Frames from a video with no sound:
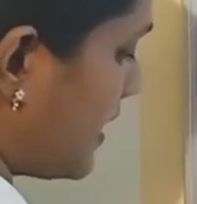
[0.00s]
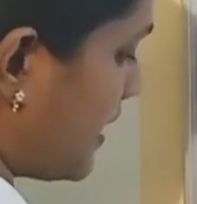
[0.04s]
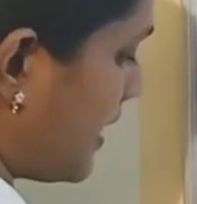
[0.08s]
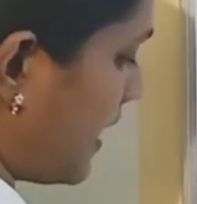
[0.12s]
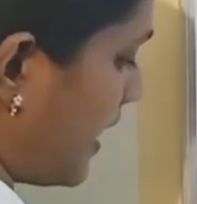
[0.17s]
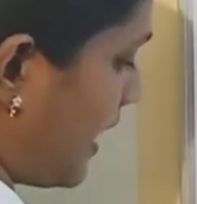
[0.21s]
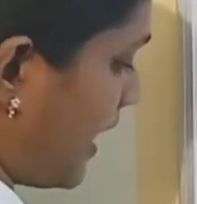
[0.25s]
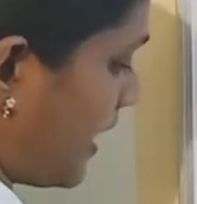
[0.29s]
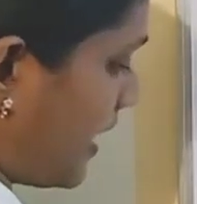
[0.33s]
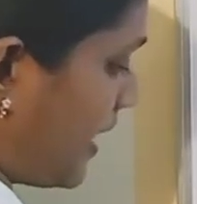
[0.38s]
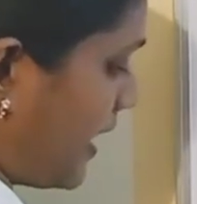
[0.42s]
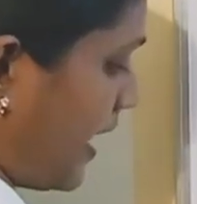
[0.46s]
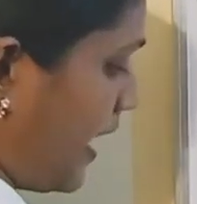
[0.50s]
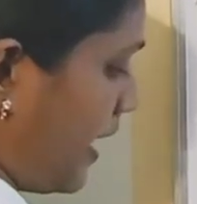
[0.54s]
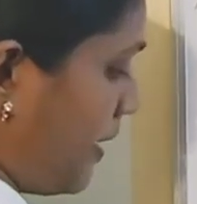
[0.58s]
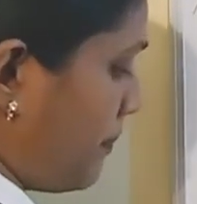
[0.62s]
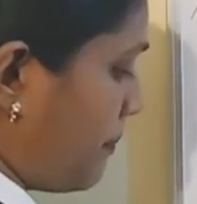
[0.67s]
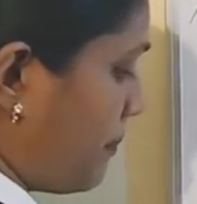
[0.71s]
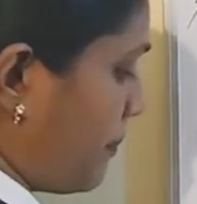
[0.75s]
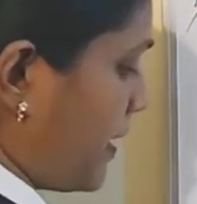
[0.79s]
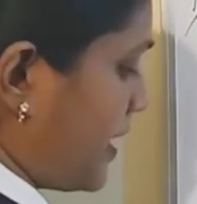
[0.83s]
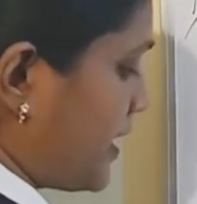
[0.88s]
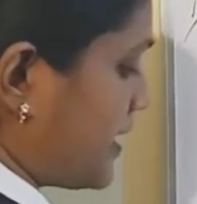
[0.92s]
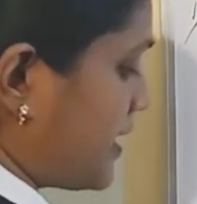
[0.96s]
ak
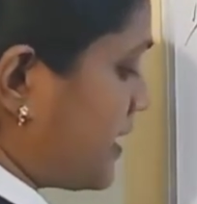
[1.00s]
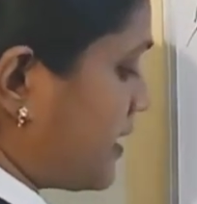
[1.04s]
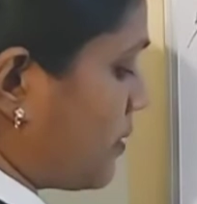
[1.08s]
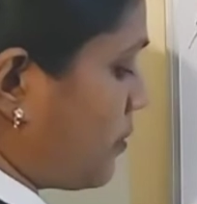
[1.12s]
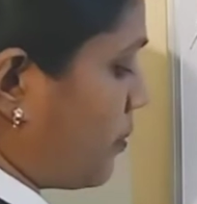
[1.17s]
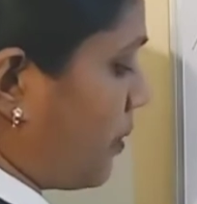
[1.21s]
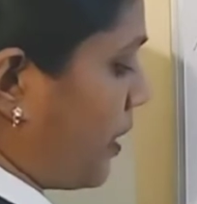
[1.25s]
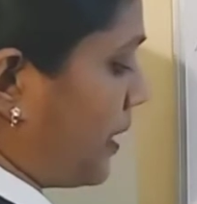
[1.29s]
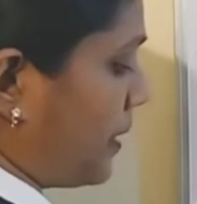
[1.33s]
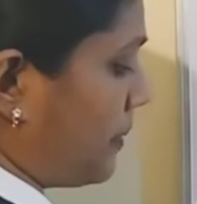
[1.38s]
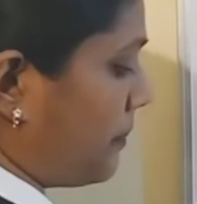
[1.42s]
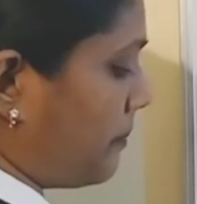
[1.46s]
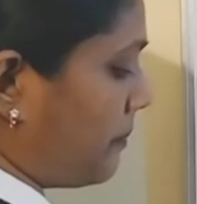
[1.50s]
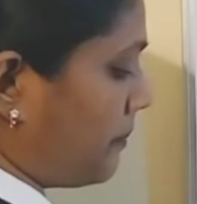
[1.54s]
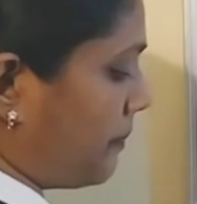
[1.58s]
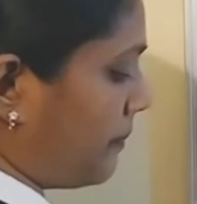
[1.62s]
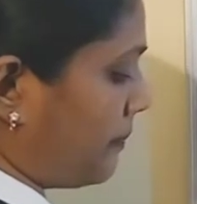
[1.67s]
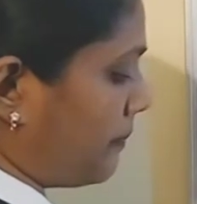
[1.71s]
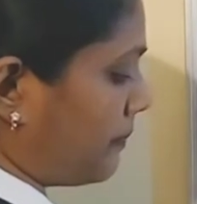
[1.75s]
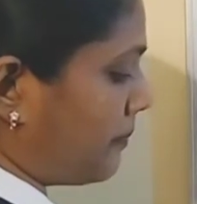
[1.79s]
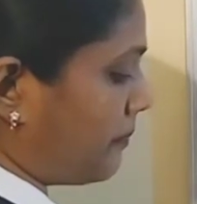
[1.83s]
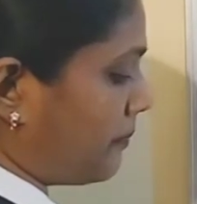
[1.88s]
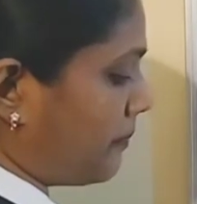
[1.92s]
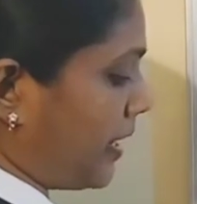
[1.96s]
plus 1
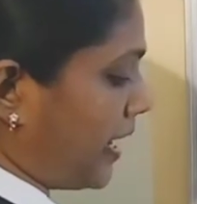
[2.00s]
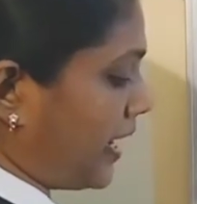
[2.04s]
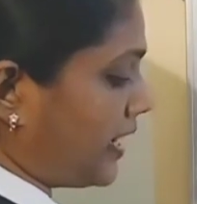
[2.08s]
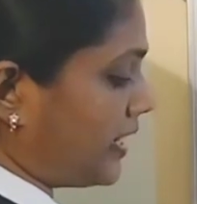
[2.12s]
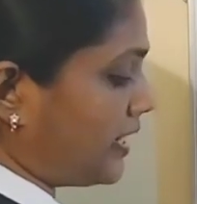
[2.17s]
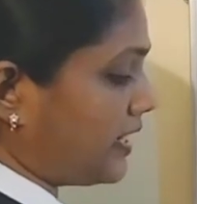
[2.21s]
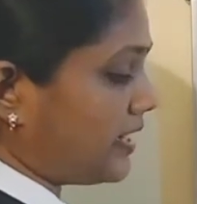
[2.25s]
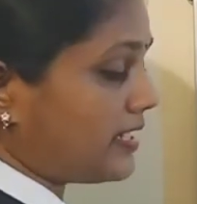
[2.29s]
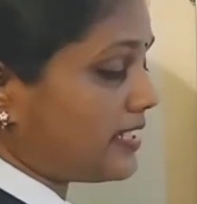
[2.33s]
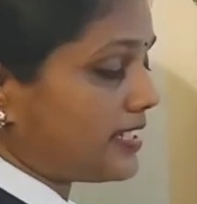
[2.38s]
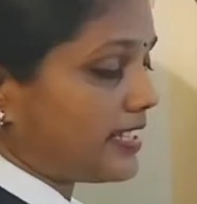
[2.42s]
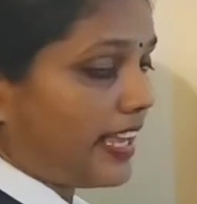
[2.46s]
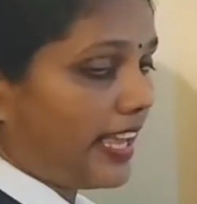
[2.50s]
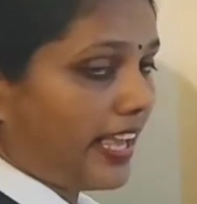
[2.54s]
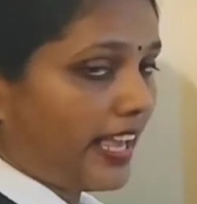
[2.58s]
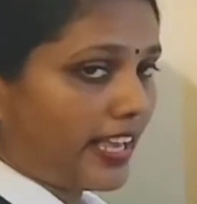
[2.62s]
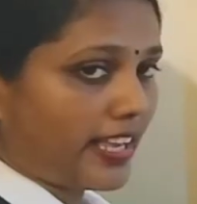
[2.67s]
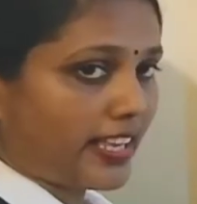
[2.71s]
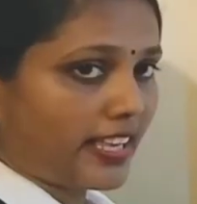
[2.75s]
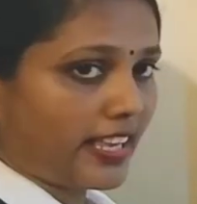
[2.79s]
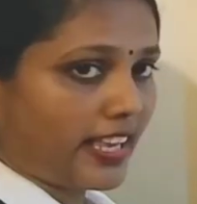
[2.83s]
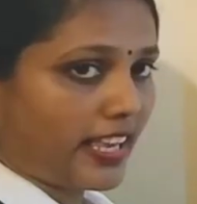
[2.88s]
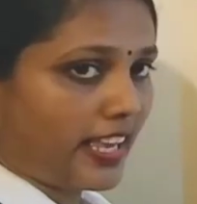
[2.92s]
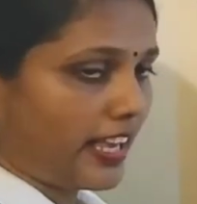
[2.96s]
minus
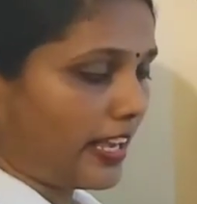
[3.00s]
ak.